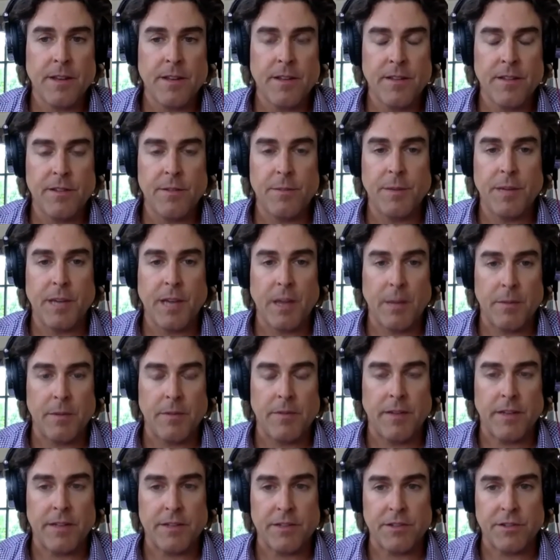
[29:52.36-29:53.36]
to become
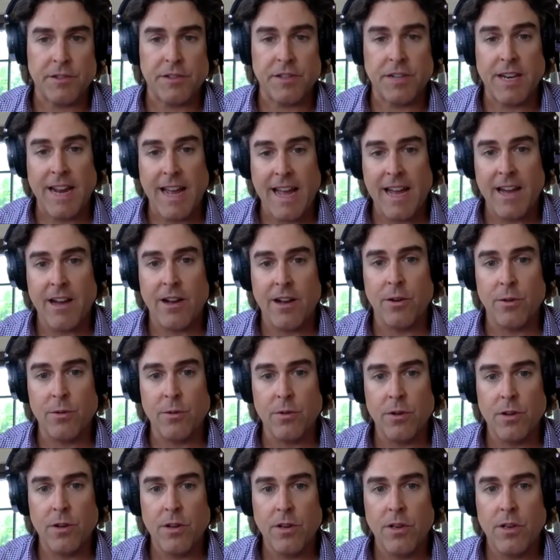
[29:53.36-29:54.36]
investors. And
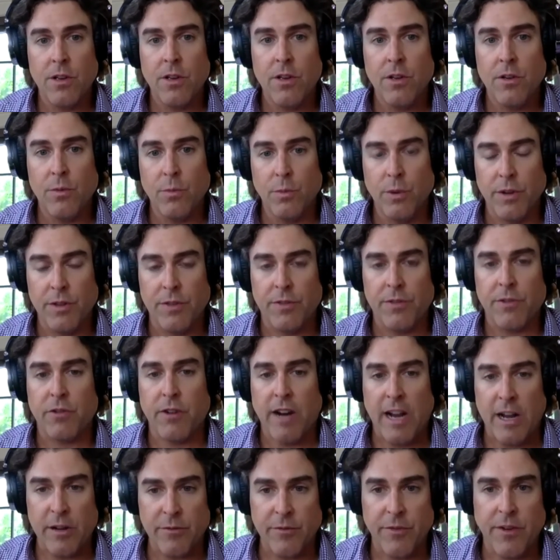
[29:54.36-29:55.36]
now with
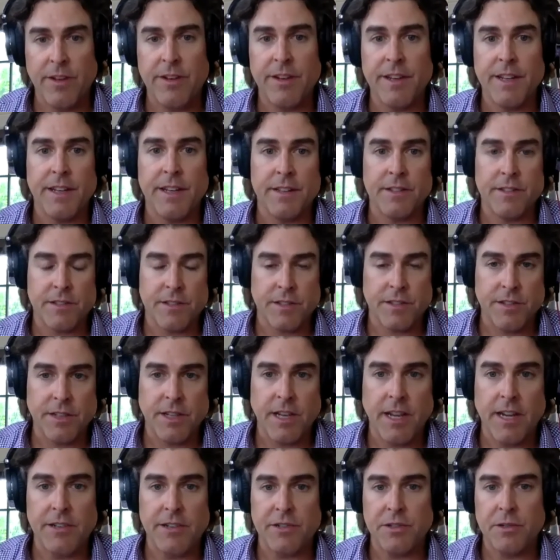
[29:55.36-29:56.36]
crowdfunding and
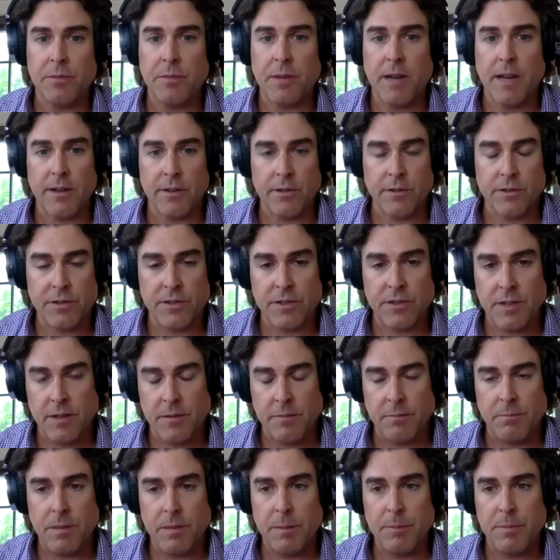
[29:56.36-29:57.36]
syndication models and,
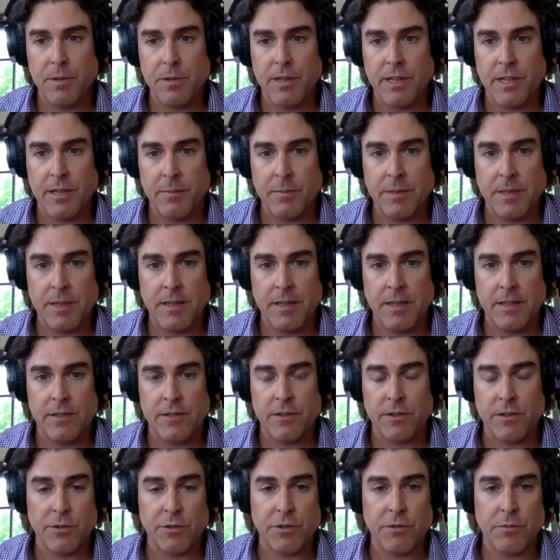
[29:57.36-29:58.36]
and people like me and
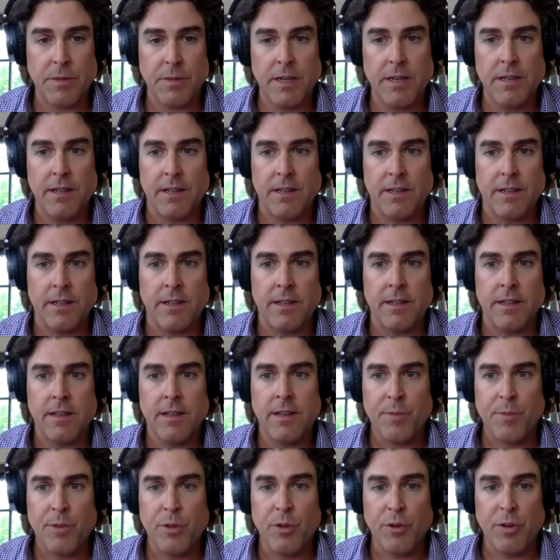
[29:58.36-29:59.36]
social media,
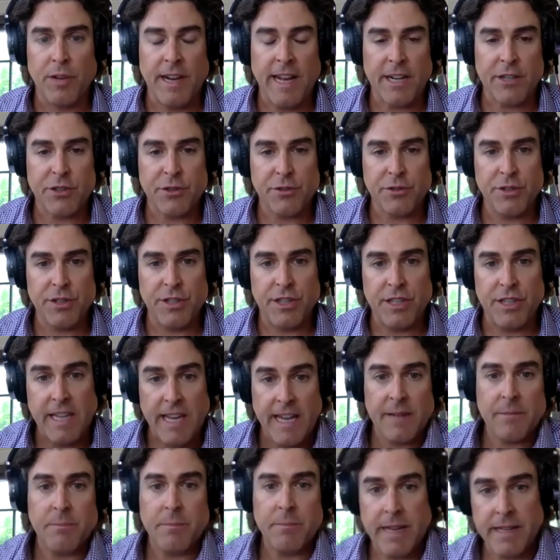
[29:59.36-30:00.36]
you can actually
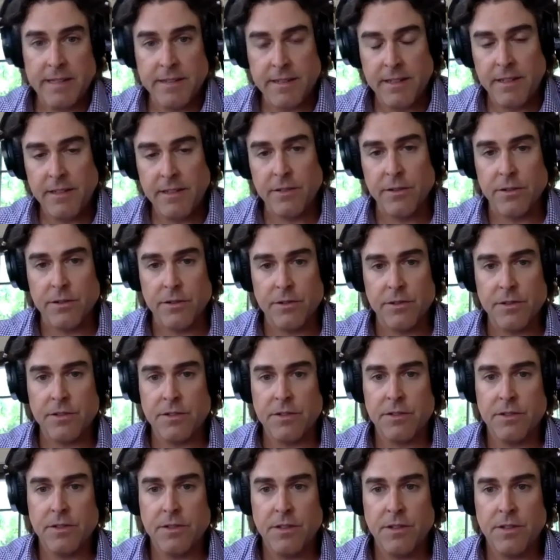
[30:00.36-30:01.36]
get my
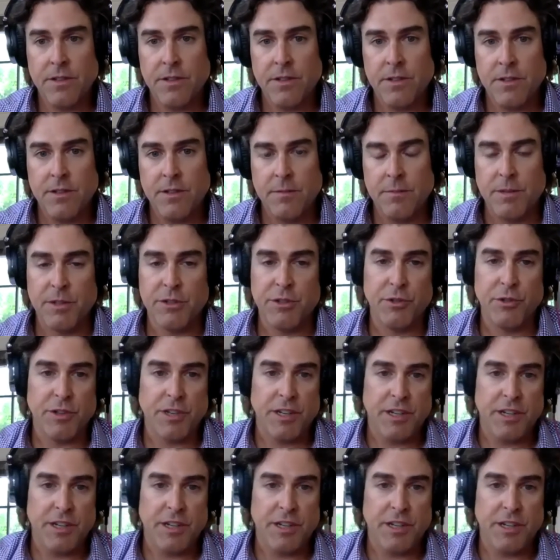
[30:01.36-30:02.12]
deals because you can